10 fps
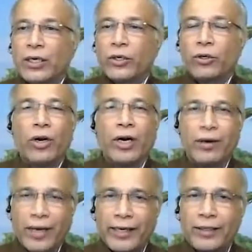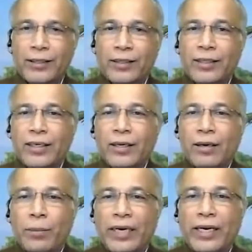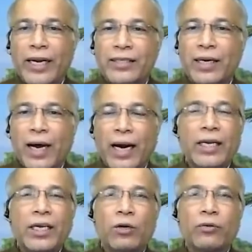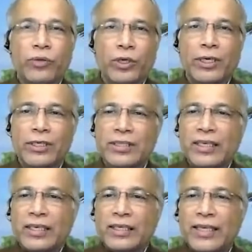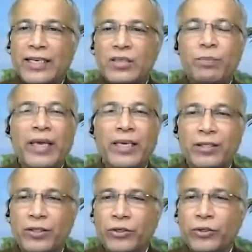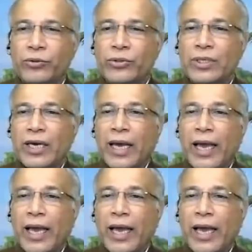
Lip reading: You're not a writer, but it's an article of yours that's making the news,